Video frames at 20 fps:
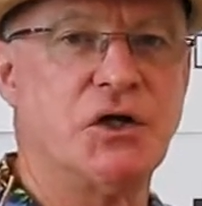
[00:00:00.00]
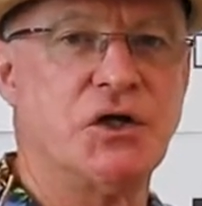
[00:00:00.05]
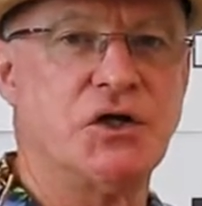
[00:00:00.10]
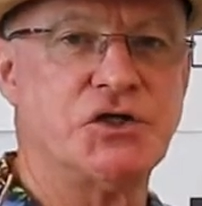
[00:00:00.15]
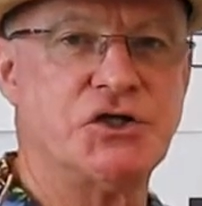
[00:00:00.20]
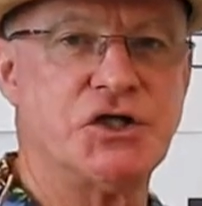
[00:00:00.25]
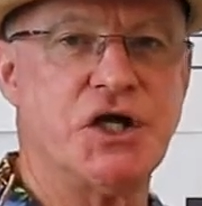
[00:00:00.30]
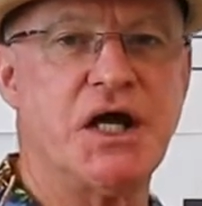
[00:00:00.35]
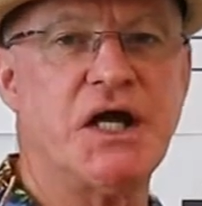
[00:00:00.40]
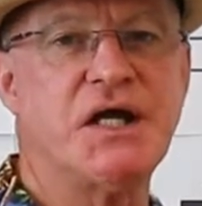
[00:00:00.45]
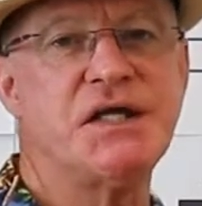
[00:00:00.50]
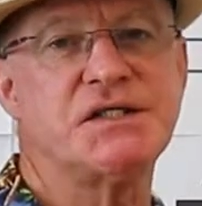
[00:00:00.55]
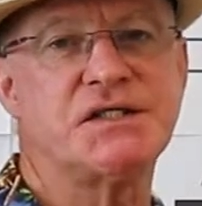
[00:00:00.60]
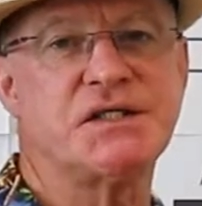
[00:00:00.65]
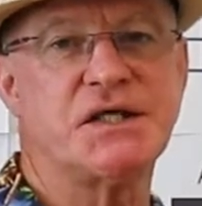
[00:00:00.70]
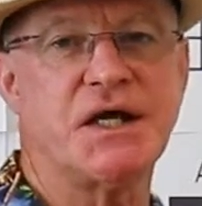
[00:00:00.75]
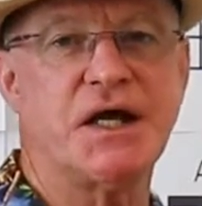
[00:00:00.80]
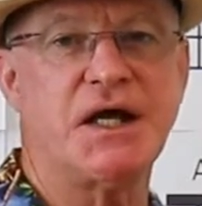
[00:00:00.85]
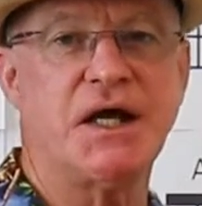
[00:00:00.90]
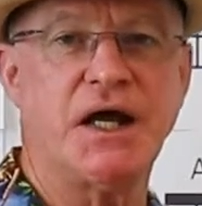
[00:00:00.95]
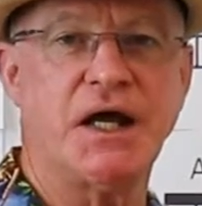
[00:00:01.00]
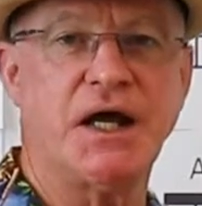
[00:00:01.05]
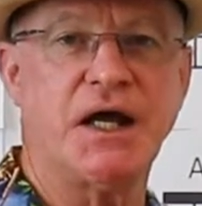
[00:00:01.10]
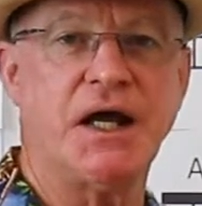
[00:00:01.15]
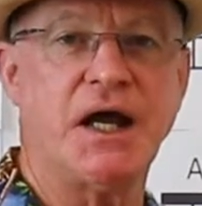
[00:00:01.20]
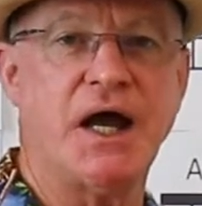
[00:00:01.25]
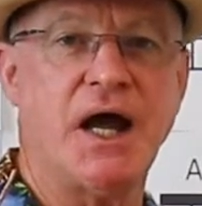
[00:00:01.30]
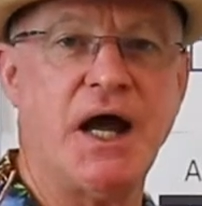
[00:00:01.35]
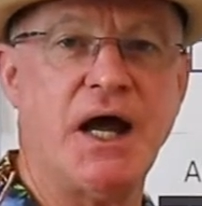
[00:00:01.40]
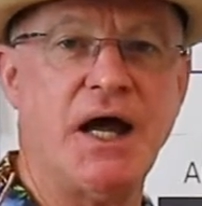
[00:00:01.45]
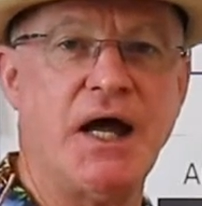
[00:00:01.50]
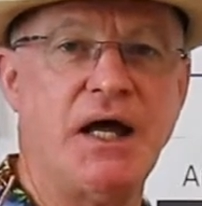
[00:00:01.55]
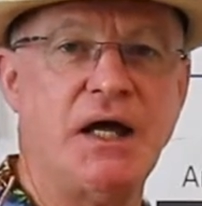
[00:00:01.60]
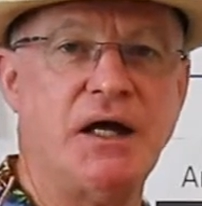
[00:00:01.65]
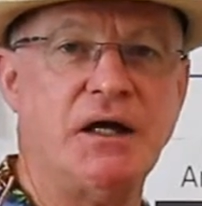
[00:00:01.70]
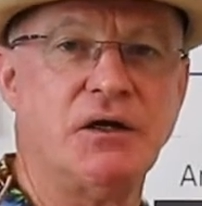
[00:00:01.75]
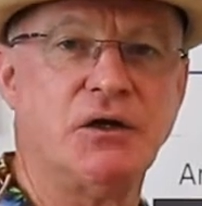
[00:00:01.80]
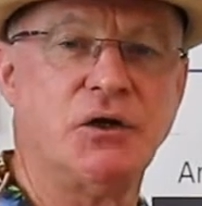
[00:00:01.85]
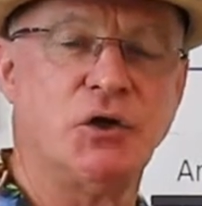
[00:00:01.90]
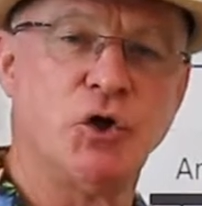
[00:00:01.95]
G, C, E,
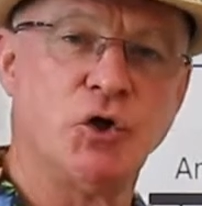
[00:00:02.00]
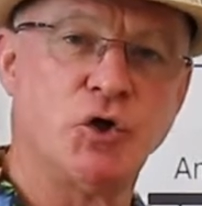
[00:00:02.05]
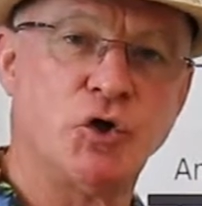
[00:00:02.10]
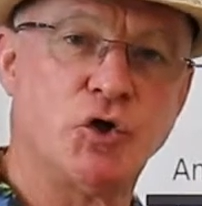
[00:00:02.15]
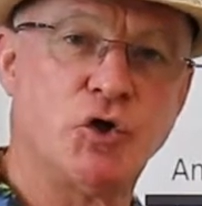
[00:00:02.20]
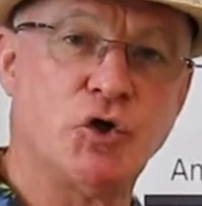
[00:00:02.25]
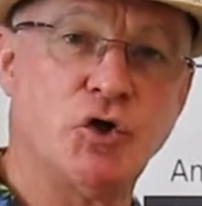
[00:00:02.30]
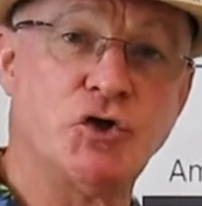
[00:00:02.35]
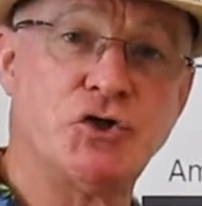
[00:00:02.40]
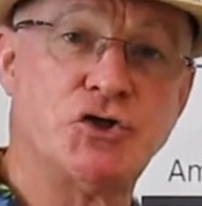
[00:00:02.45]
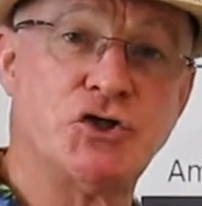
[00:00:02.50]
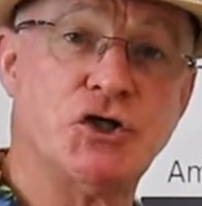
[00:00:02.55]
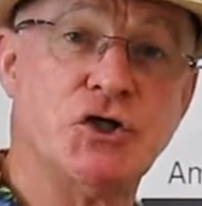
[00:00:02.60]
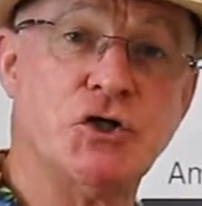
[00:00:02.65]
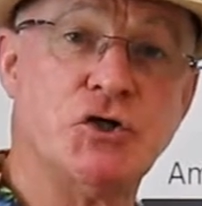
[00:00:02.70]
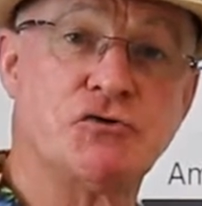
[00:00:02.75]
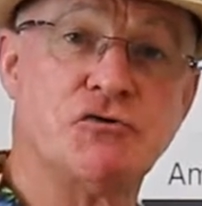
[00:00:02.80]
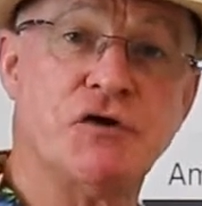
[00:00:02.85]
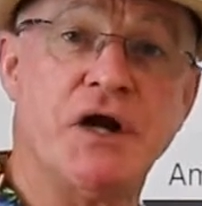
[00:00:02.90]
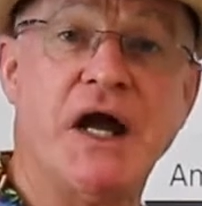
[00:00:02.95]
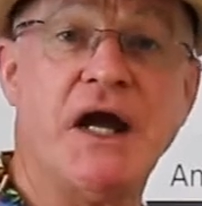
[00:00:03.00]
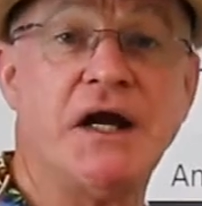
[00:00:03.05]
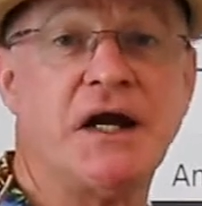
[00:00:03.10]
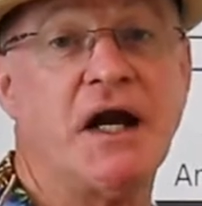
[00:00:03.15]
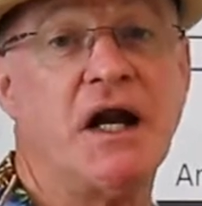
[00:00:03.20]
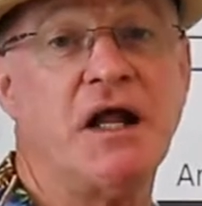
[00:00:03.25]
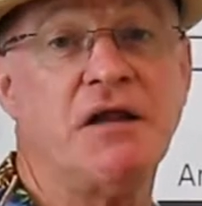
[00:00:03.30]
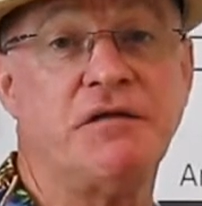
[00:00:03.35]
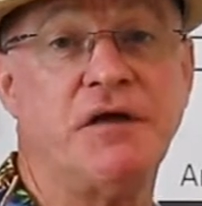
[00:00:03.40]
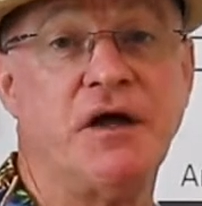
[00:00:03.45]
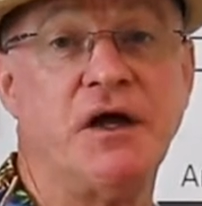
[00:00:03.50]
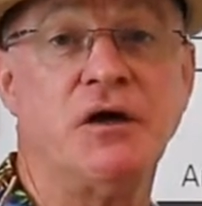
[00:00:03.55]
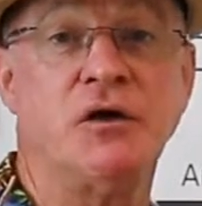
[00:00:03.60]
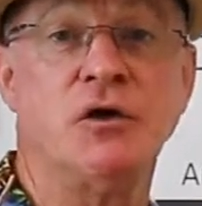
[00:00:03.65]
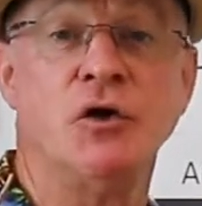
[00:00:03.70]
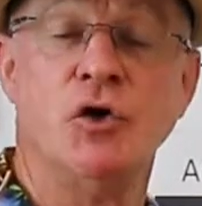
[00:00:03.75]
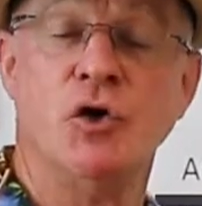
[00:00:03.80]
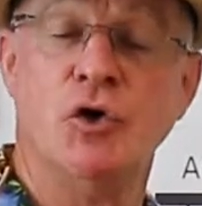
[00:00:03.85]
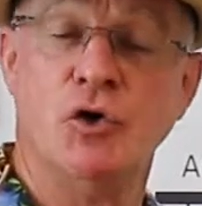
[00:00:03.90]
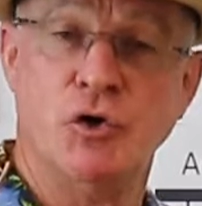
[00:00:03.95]
A, good children eat
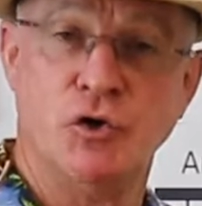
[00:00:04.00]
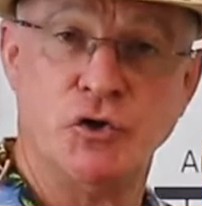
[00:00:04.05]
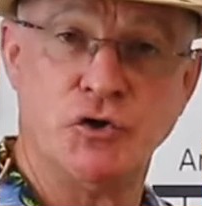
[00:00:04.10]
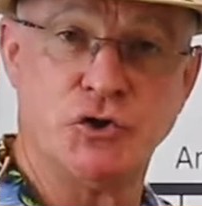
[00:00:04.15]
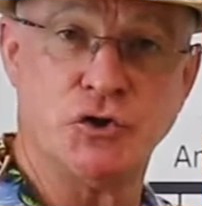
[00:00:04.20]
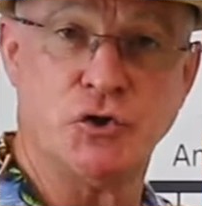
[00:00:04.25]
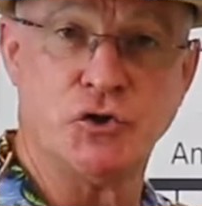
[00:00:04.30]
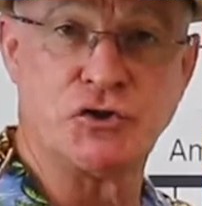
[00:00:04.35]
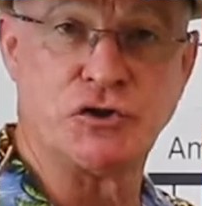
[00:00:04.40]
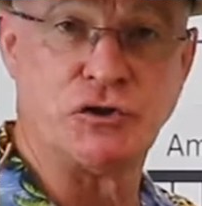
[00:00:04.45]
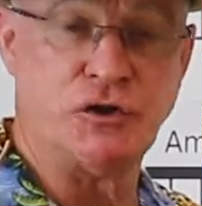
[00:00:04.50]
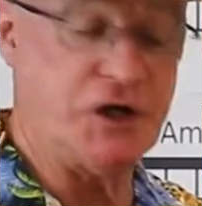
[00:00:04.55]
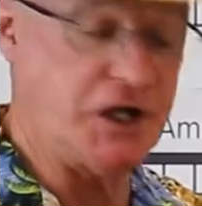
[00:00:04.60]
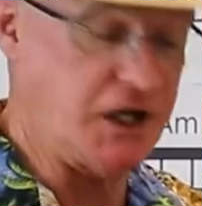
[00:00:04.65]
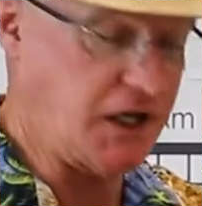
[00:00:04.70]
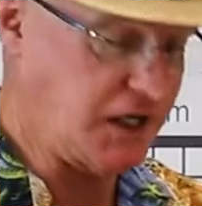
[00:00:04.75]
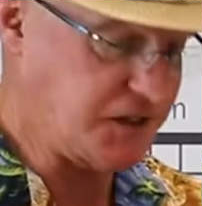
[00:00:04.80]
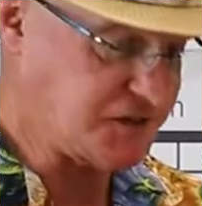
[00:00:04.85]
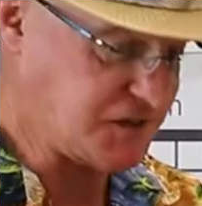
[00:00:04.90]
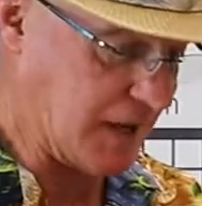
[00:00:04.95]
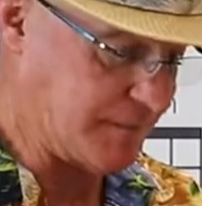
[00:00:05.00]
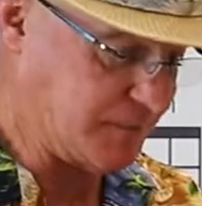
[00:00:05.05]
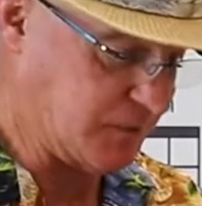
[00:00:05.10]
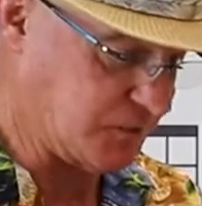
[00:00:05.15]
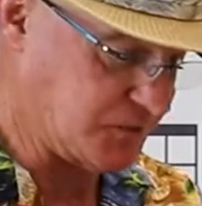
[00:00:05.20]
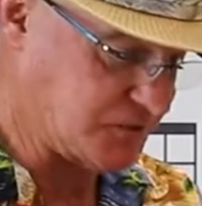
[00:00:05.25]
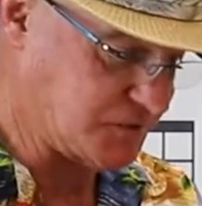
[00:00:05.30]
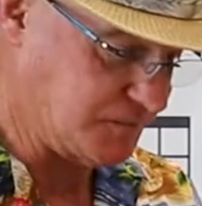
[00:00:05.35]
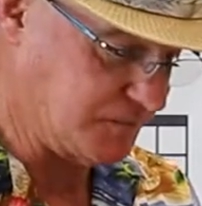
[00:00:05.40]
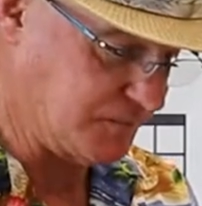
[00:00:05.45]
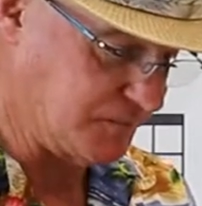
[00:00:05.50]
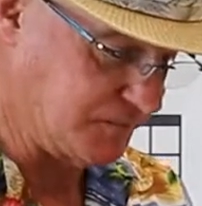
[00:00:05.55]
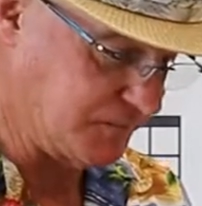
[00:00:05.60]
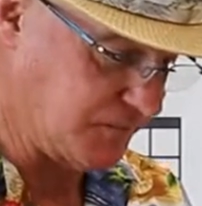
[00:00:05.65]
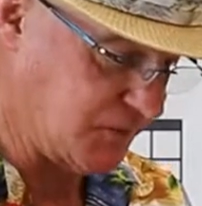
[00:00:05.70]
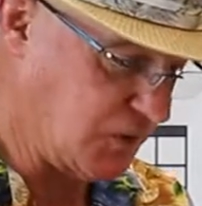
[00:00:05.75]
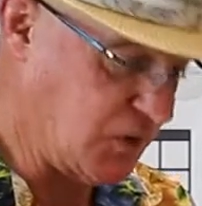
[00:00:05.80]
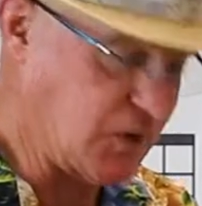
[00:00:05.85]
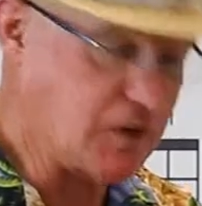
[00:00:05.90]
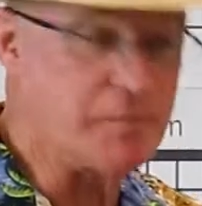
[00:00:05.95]
anything, George Clooney eats apples.
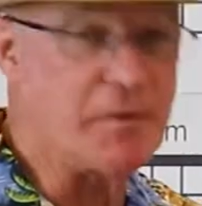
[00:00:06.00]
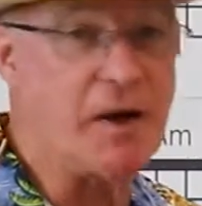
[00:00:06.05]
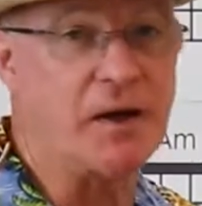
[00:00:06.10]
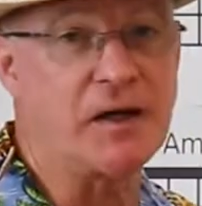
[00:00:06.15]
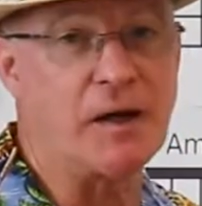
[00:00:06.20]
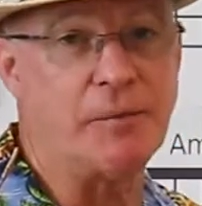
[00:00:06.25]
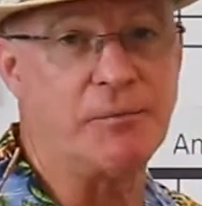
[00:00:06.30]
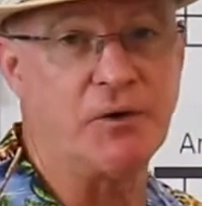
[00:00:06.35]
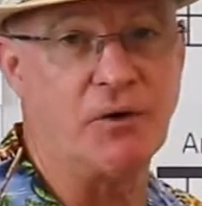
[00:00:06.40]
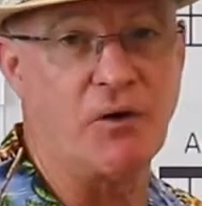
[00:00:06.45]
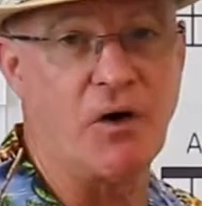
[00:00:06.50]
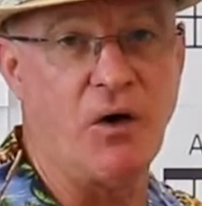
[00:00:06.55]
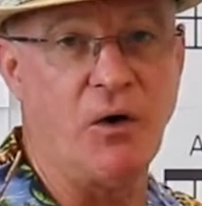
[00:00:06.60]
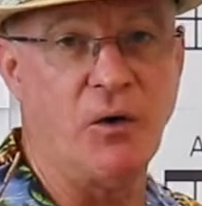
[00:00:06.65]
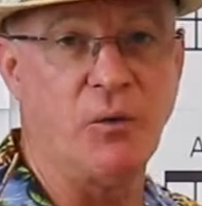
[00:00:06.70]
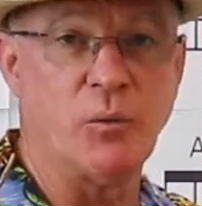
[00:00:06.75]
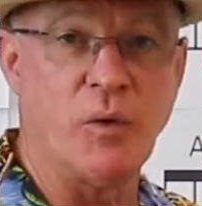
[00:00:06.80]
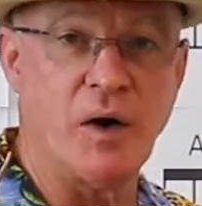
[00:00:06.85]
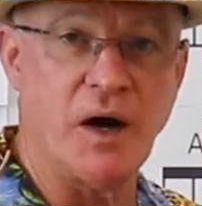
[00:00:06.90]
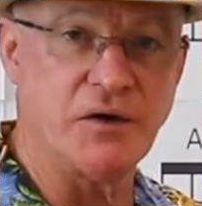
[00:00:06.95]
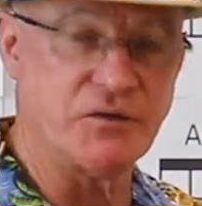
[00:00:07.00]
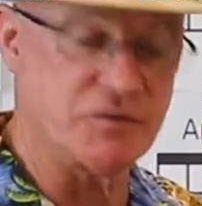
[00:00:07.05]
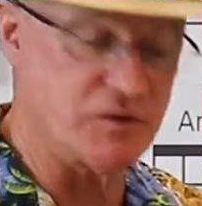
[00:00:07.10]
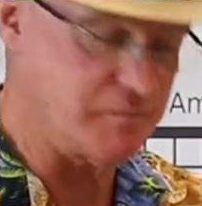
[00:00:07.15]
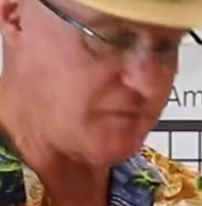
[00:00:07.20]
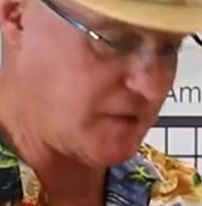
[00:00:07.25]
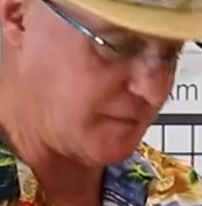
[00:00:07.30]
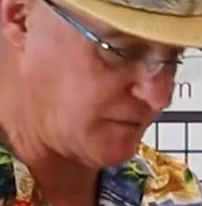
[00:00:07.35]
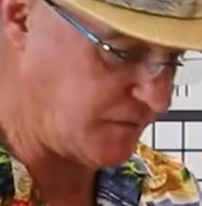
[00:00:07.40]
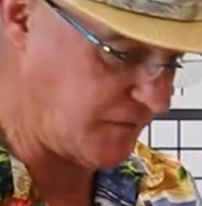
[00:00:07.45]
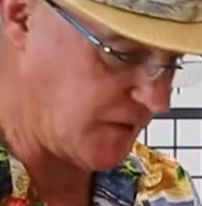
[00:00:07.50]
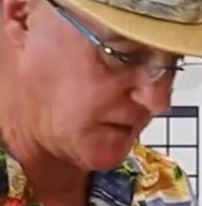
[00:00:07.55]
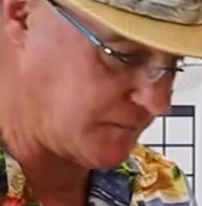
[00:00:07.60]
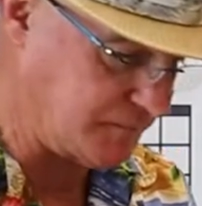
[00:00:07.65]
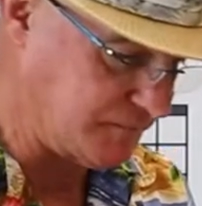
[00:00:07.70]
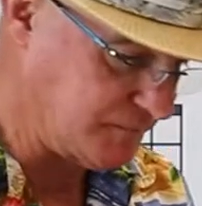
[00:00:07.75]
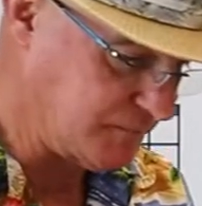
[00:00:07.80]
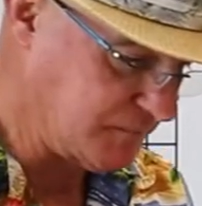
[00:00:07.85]
You can make up your own way to remember that.